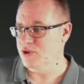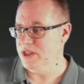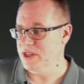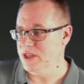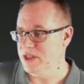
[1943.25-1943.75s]

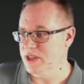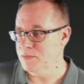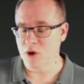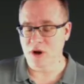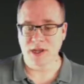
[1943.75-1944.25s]
really
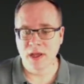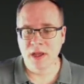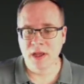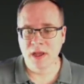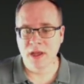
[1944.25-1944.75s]
important.
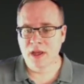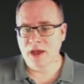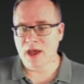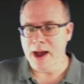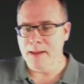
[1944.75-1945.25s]

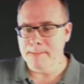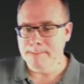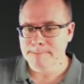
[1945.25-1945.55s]
And